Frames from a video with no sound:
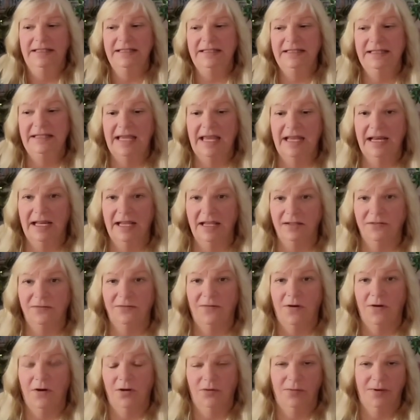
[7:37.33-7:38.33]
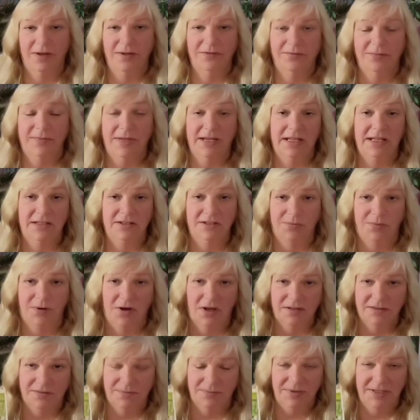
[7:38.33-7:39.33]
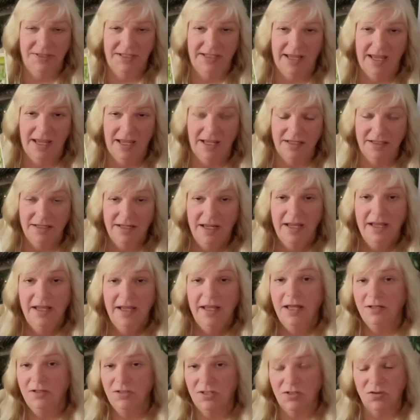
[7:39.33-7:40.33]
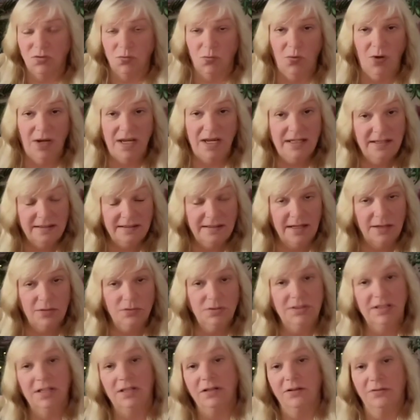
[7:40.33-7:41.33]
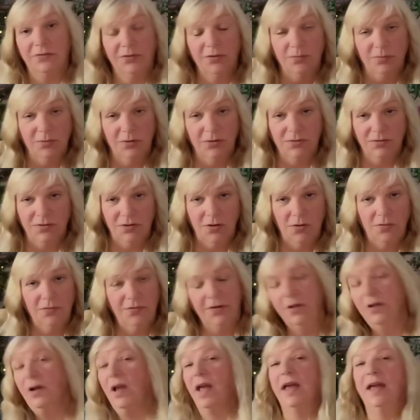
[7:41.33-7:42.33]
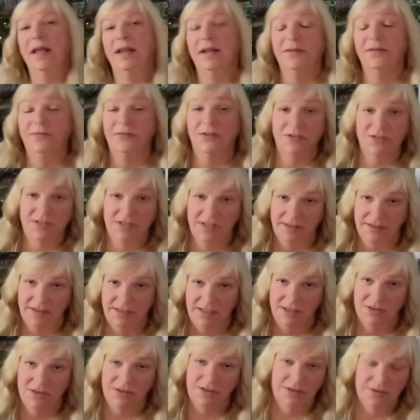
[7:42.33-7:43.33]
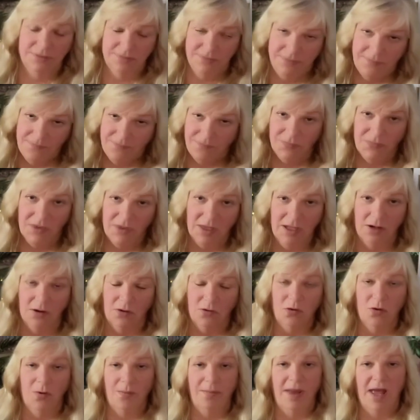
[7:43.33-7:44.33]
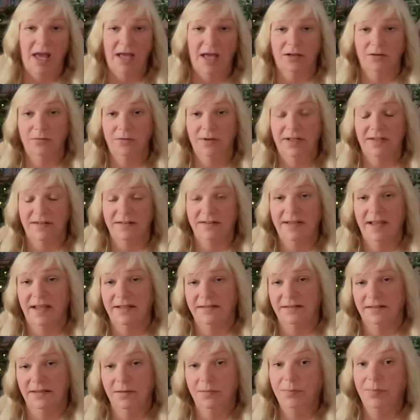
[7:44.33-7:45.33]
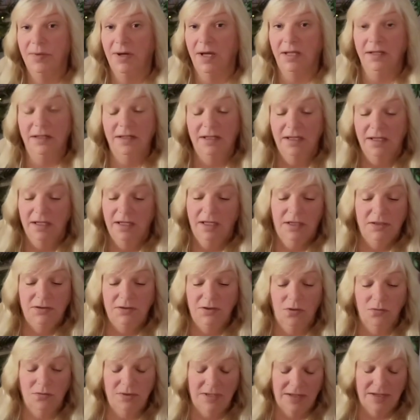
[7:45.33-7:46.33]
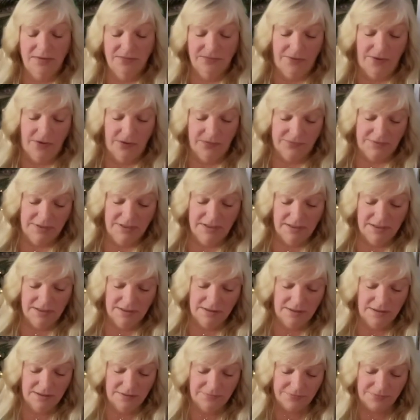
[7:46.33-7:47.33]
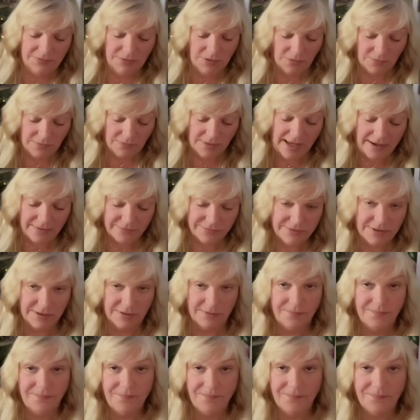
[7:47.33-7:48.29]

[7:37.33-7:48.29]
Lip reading: get as far away from it as you possibly can. Just wait it out till the full moon's over, and if there's still an issue, you know, go back and reassess it. But don't get involved in it if you don't have to.